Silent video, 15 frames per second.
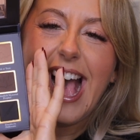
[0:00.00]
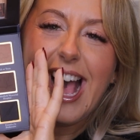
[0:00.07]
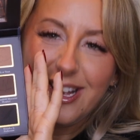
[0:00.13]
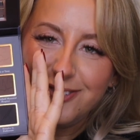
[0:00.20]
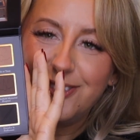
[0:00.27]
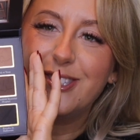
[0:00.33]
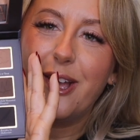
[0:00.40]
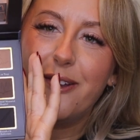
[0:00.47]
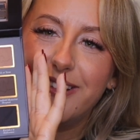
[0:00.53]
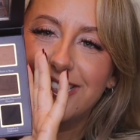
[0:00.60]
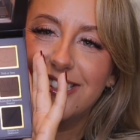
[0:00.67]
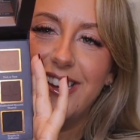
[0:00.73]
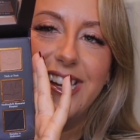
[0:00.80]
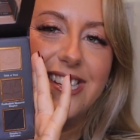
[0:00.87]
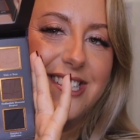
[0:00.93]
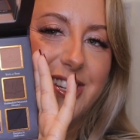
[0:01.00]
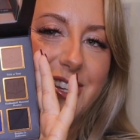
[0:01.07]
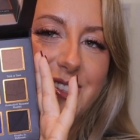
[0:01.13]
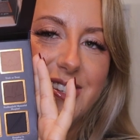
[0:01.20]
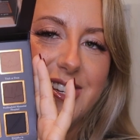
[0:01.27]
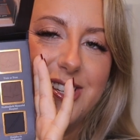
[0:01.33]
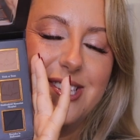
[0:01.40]
I'm so excited to
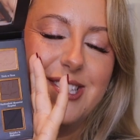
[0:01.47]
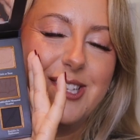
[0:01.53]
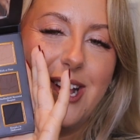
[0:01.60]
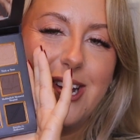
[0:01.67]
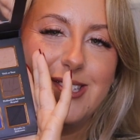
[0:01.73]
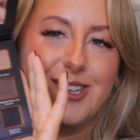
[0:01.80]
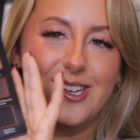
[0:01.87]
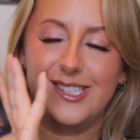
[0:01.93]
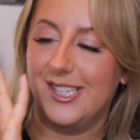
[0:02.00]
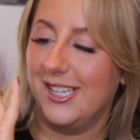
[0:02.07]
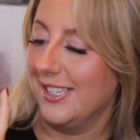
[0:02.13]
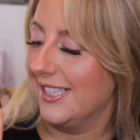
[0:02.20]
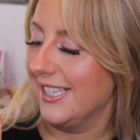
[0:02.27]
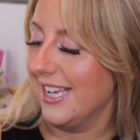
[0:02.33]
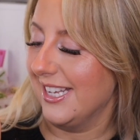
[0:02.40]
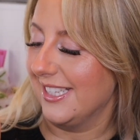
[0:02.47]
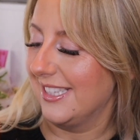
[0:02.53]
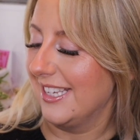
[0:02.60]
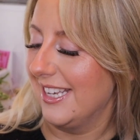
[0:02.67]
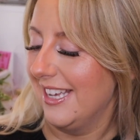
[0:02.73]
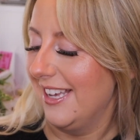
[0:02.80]
use this, so excited to use this.